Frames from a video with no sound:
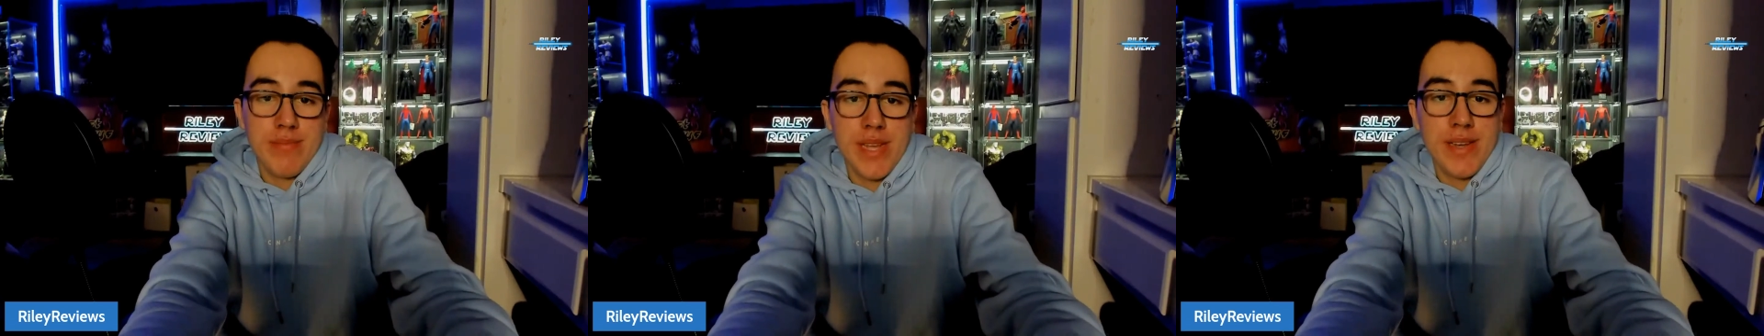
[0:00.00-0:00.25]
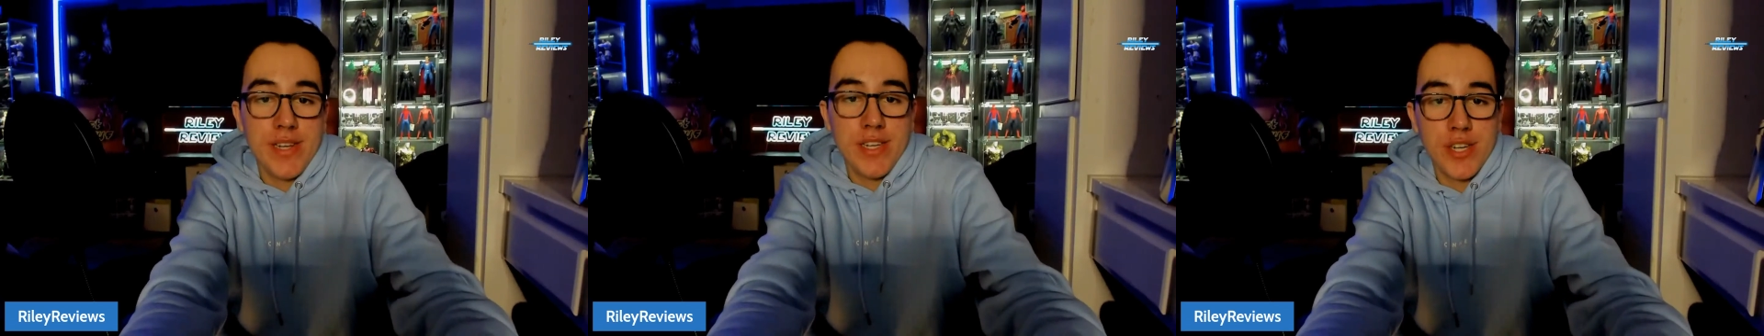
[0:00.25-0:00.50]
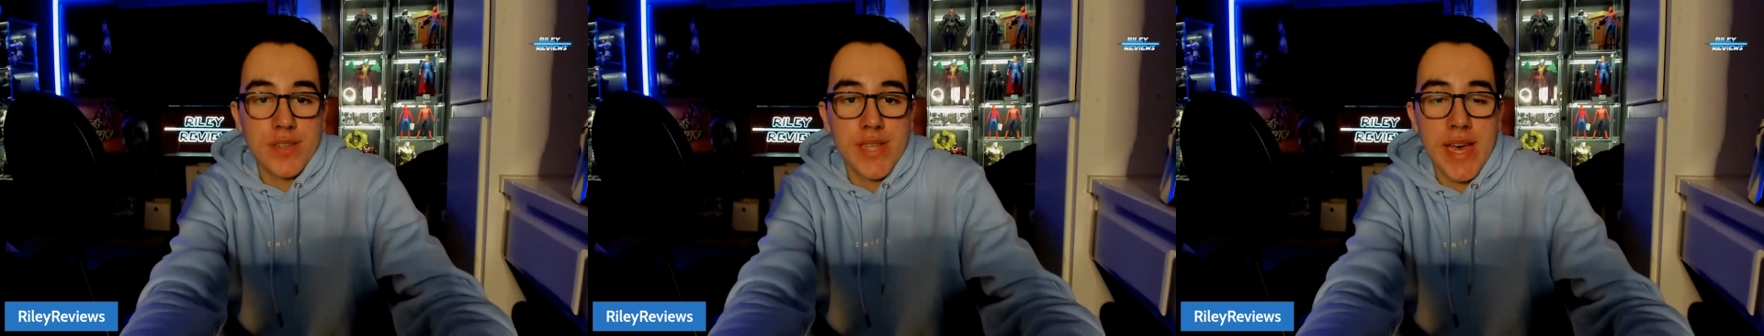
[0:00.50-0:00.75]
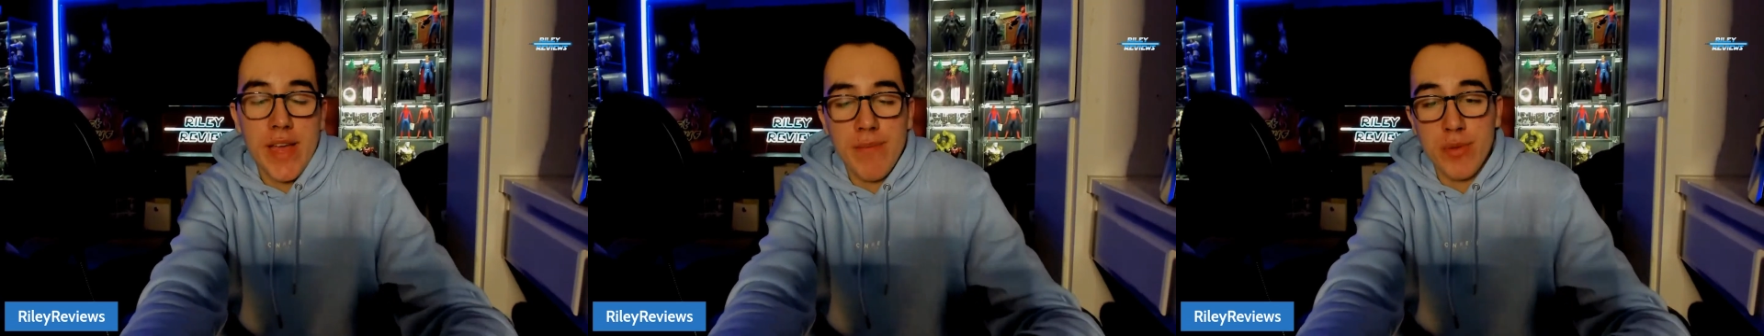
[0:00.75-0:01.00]
they did just
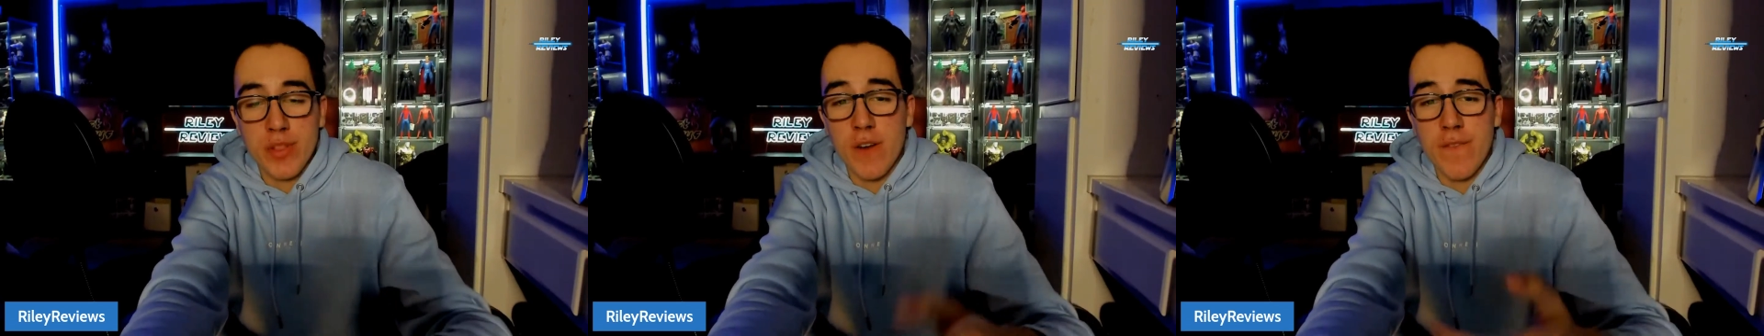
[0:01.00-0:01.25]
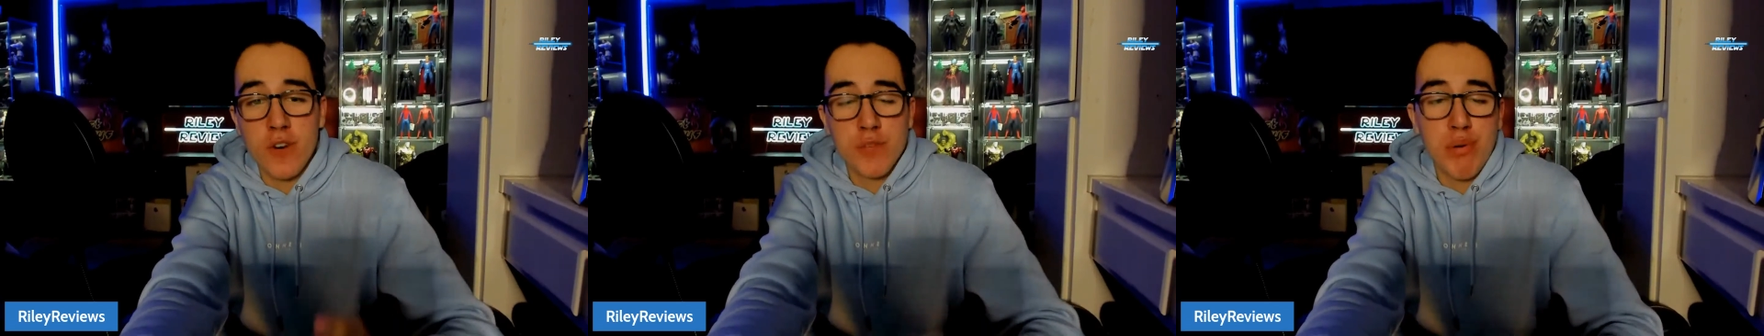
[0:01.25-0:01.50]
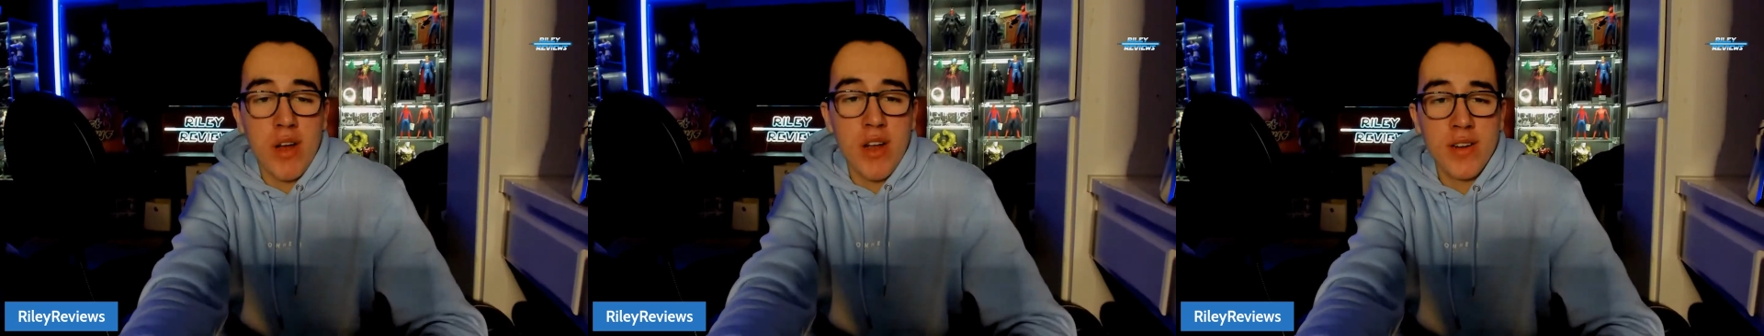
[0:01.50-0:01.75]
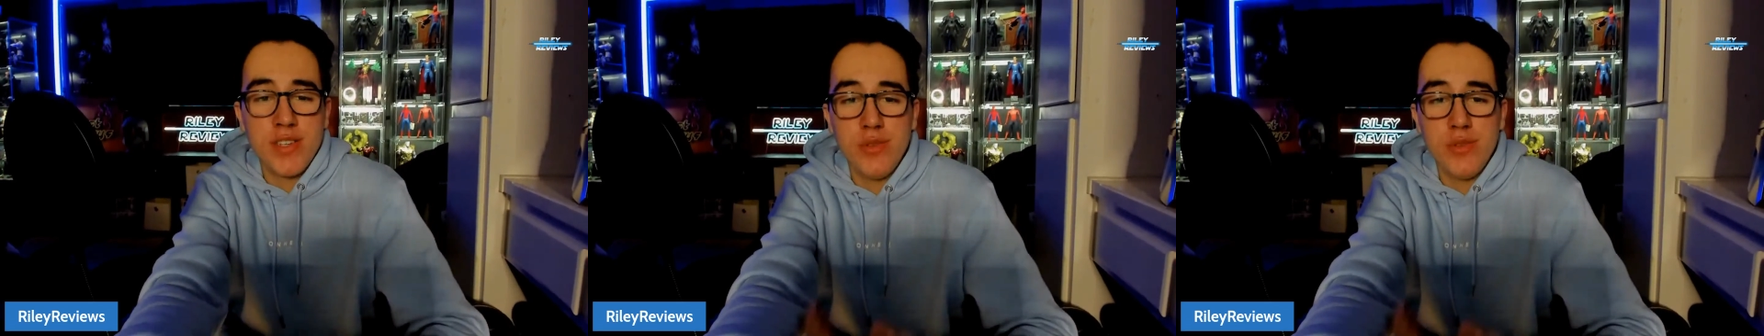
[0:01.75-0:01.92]
that. With their first product,